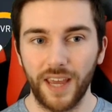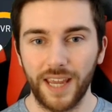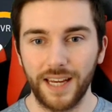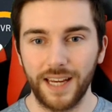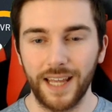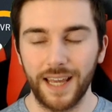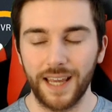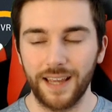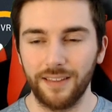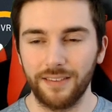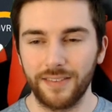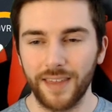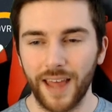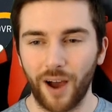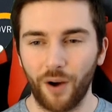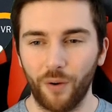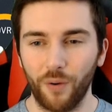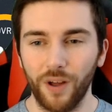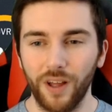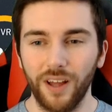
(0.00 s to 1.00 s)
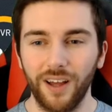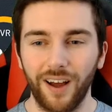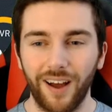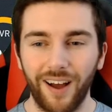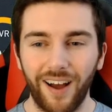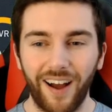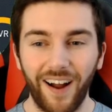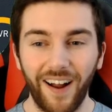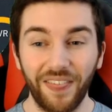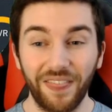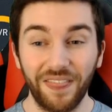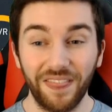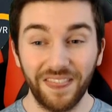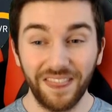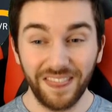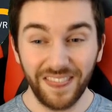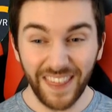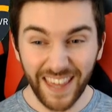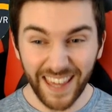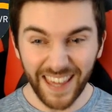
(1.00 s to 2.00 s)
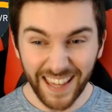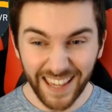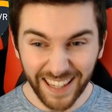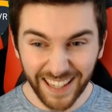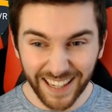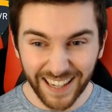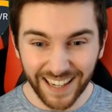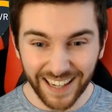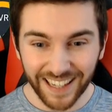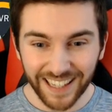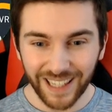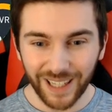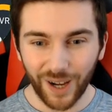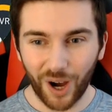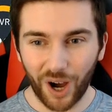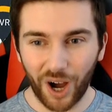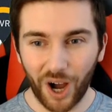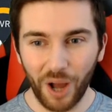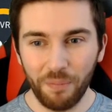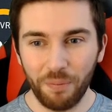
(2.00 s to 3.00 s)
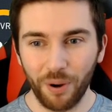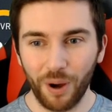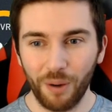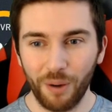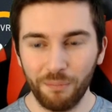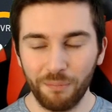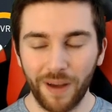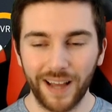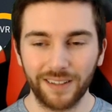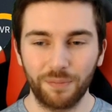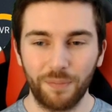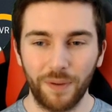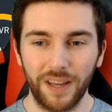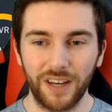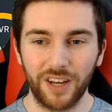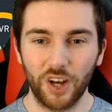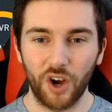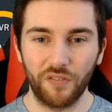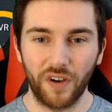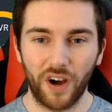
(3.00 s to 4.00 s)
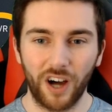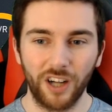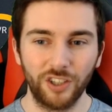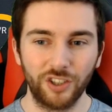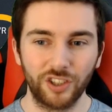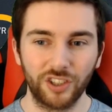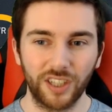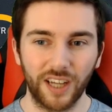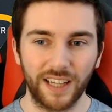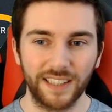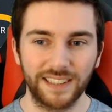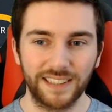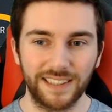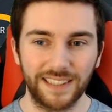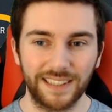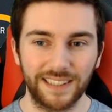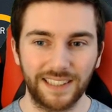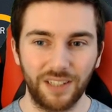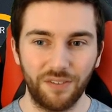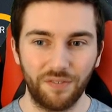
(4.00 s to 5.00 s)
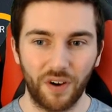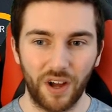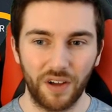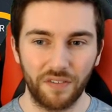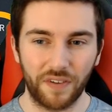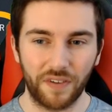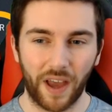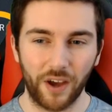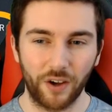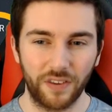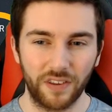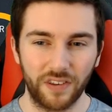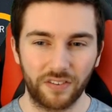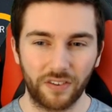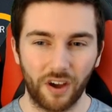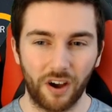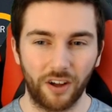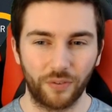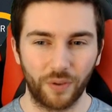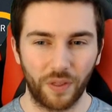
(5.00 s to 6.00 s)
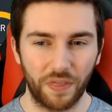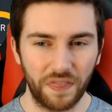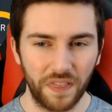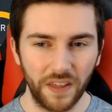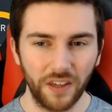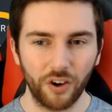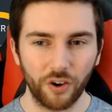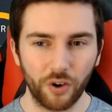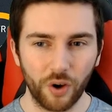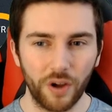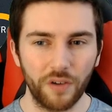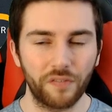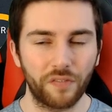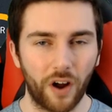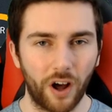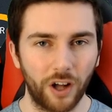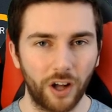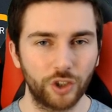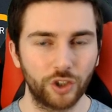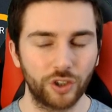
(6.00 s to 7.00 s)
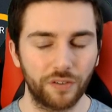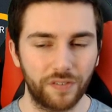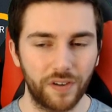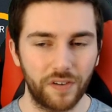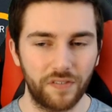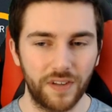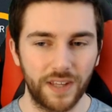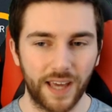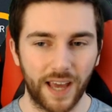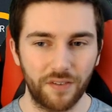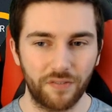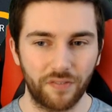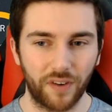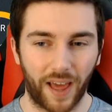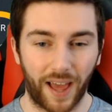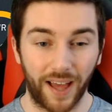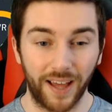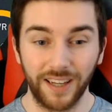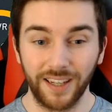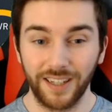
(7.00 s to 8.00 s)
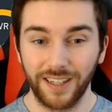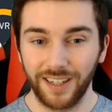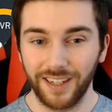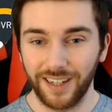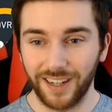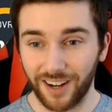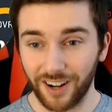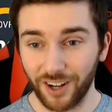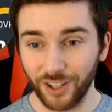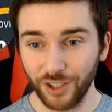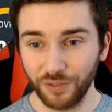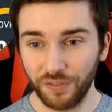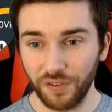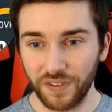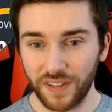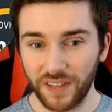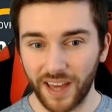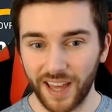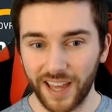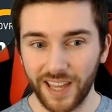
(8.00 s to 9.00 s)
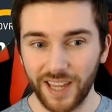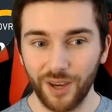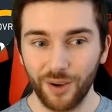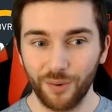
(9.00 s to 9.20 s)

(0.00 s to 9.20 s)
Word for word: he needs. Now, I think I put a max bid of 165k on this card. So I think I'll go in for 150k flat. And 150k